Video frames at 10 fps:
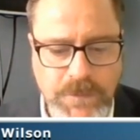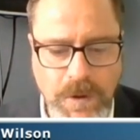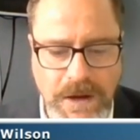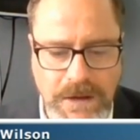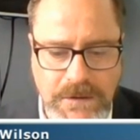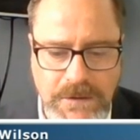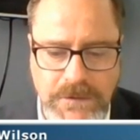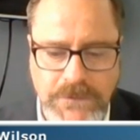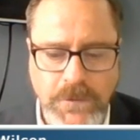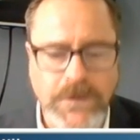Last week
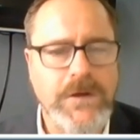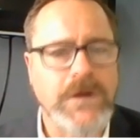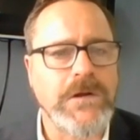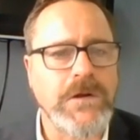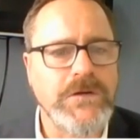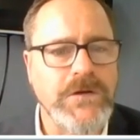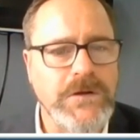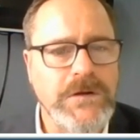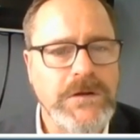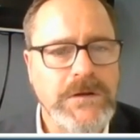saw the
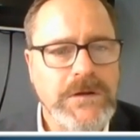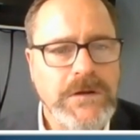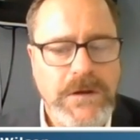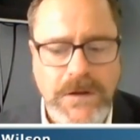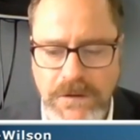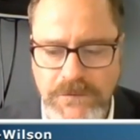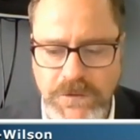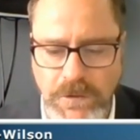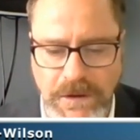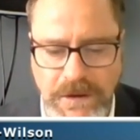conclusion
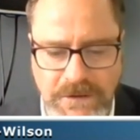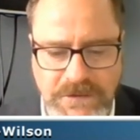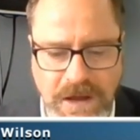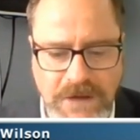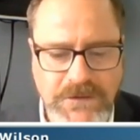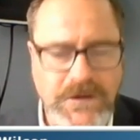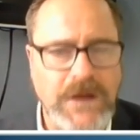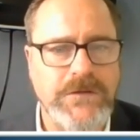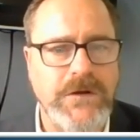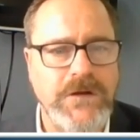of Julian
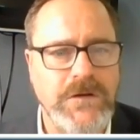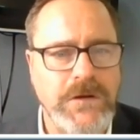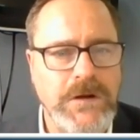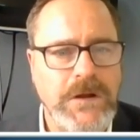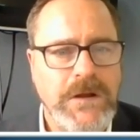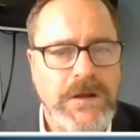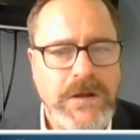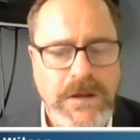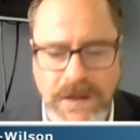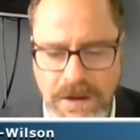Assange's extradition
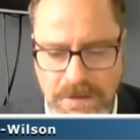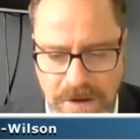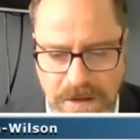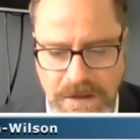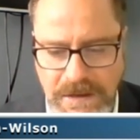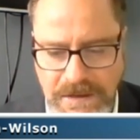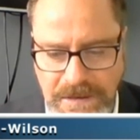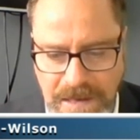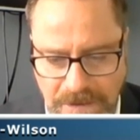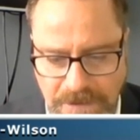hearing
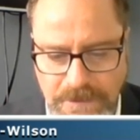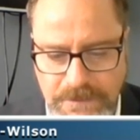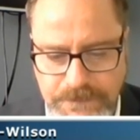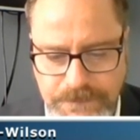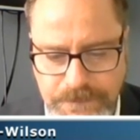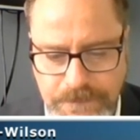in London.